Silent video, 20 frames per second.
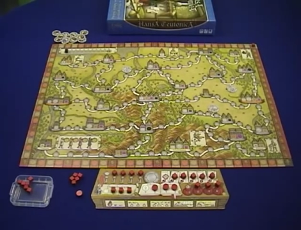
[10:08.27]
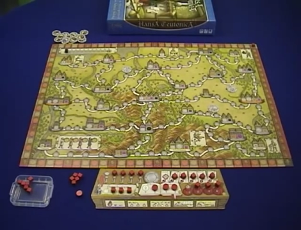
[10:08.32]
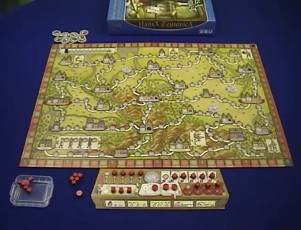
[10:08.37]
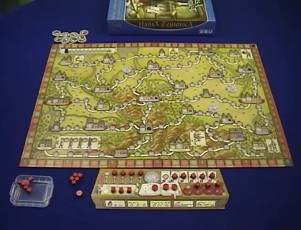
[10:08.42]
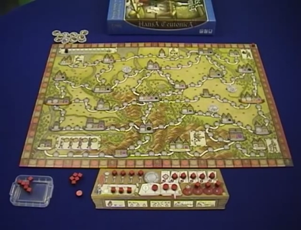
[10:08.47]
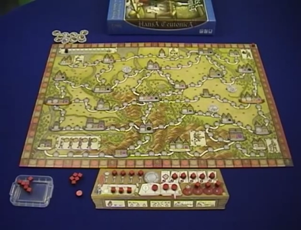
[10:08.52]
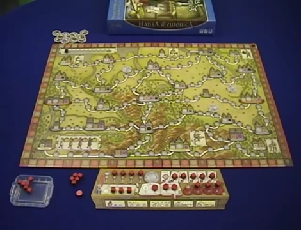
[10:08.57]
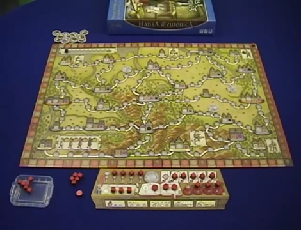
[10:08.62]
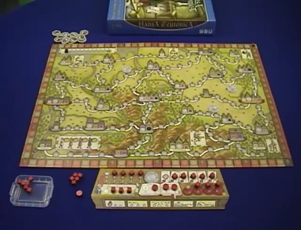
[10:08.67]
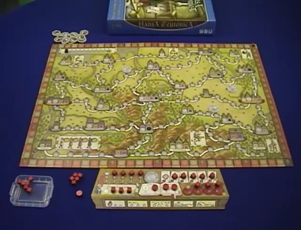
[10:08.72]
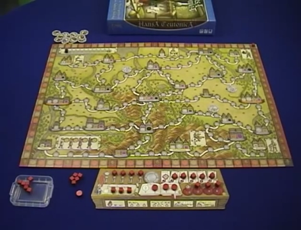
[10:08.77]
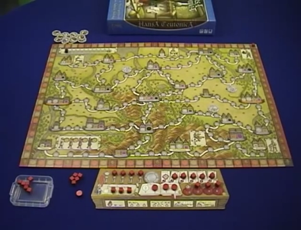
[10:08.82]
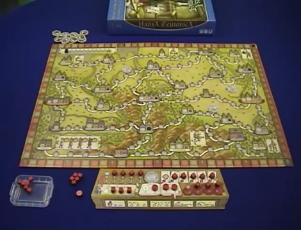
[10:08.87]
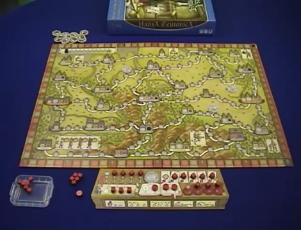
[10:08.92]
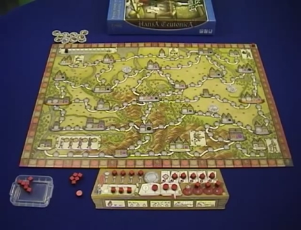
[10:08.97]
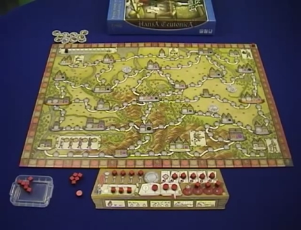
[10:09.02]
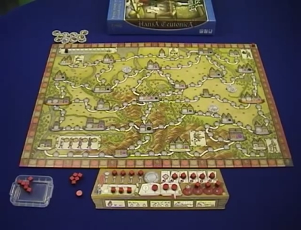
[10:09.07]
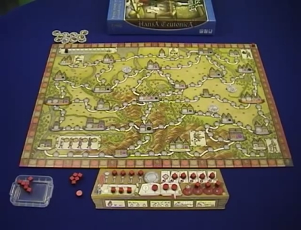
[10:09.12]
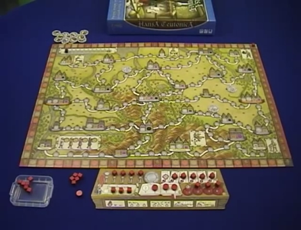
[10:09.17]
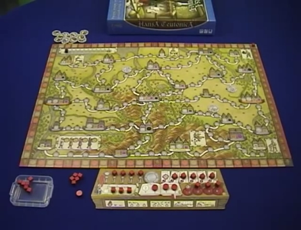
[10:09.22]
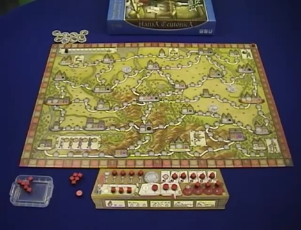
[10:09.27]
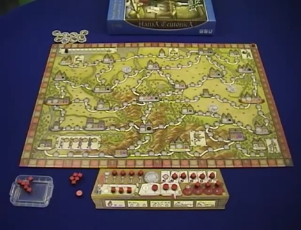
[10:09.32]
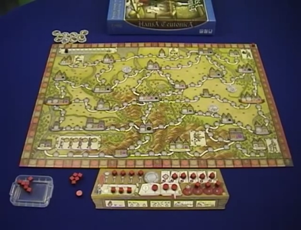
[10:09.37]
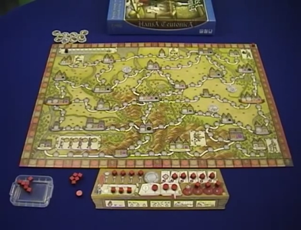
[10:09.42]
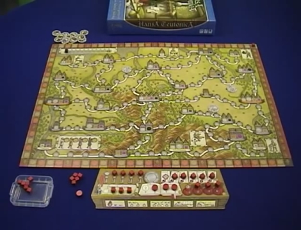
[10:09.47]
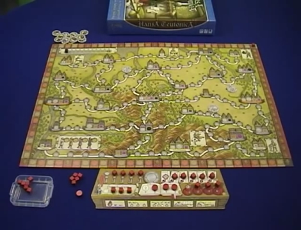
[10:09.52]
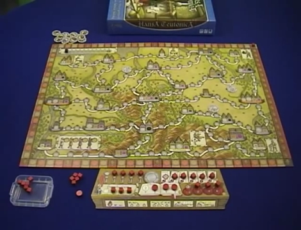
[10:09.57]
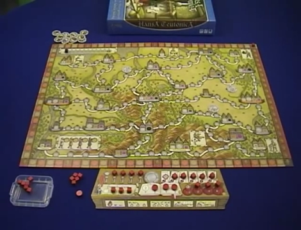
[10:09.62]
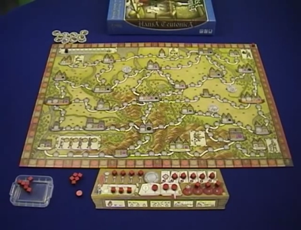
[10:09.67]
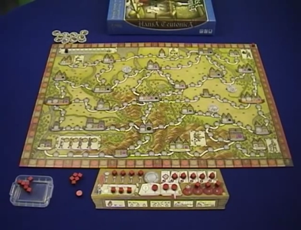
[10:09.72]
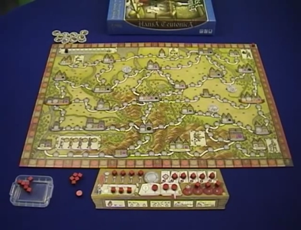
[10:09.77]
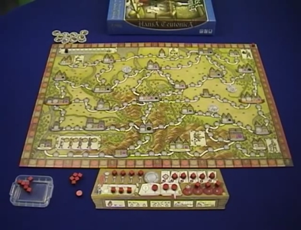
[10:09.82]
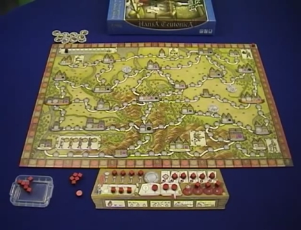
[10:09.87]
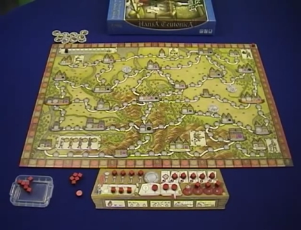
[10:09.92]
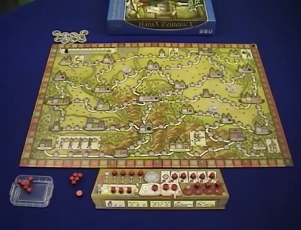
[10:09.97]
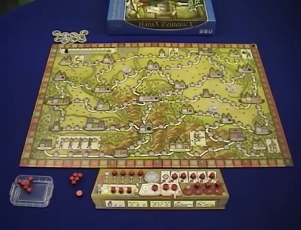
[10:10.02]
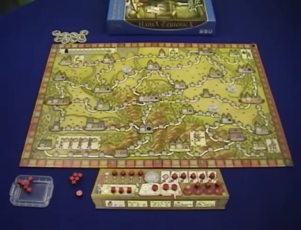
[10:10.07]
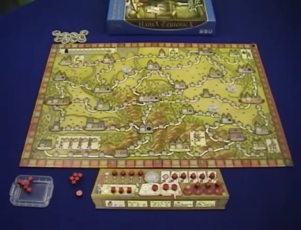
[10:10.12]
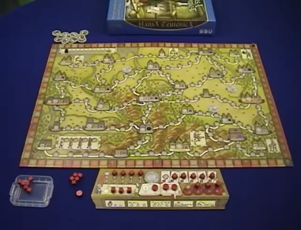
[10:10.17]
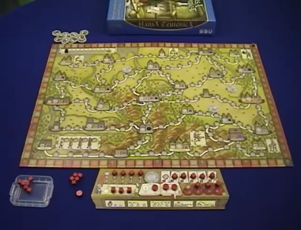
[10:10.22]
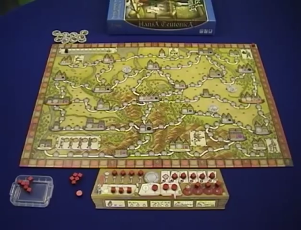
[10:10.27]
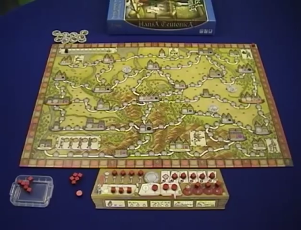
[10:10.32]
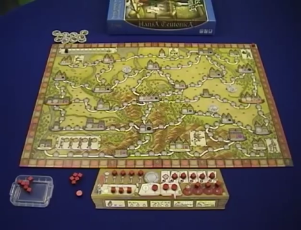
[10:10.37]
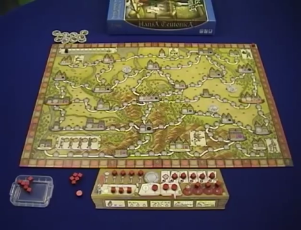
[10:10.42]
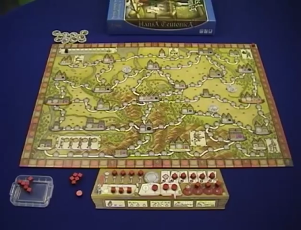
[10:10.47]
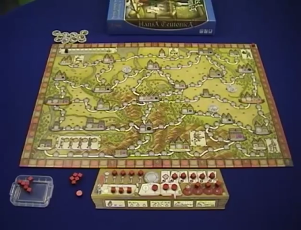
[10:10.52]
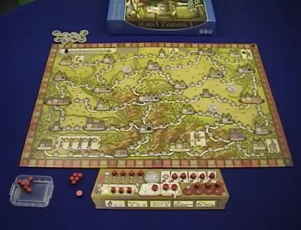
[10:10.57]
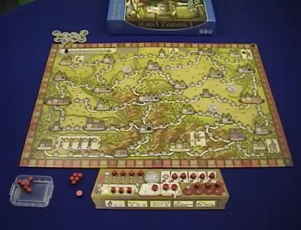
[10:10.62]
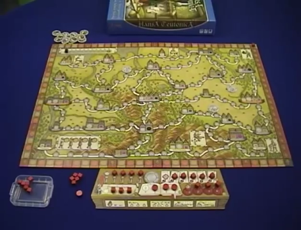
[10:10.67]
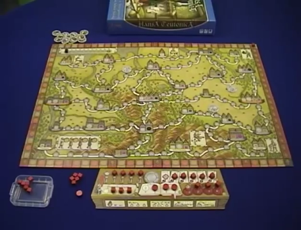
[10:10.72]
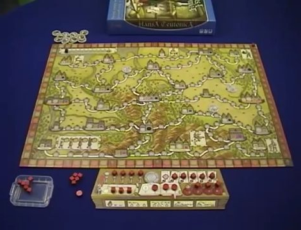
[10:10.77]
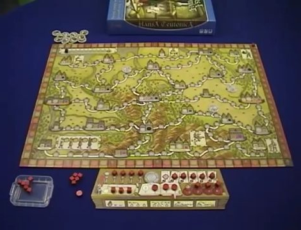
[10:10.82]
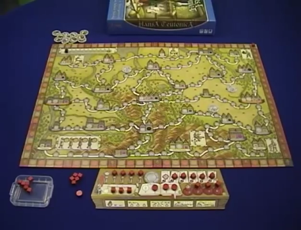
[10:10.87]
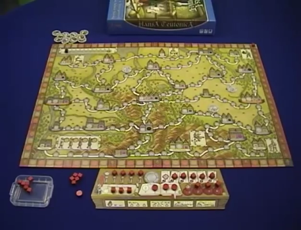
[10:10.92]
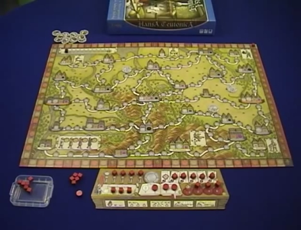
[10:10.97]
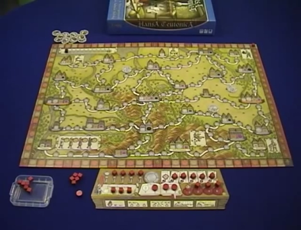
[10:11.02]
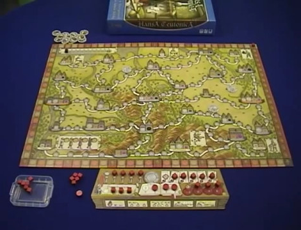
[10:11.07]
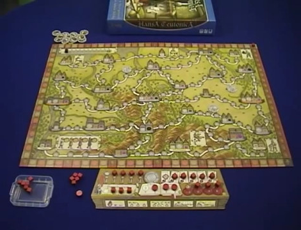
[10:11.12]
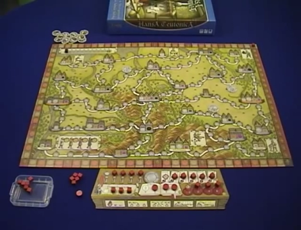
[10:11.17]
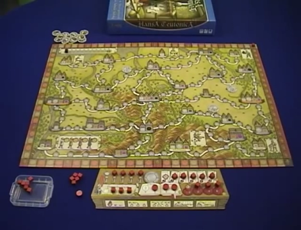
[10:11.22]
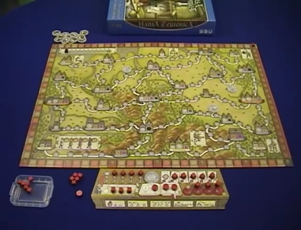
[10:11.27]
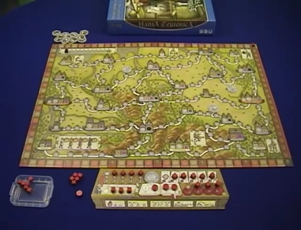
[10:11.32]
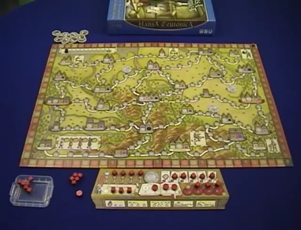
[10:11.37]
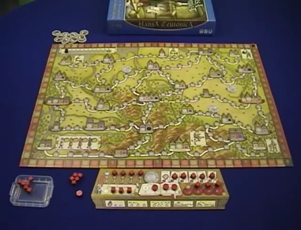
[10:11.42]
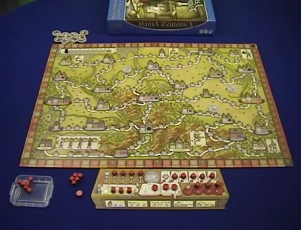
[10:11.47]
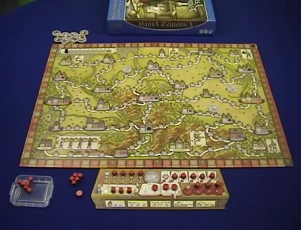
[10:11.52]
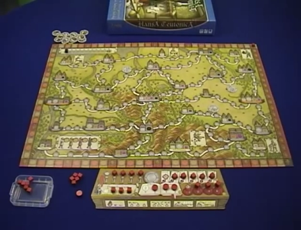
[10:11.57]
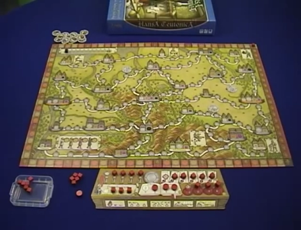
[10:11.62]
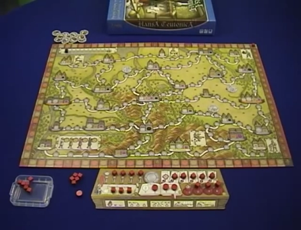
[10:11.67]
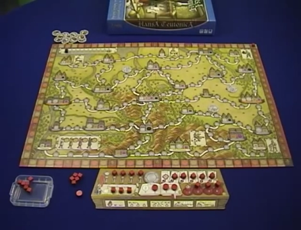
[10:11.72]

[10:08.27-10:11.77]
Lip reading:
[unreadable: no face in view]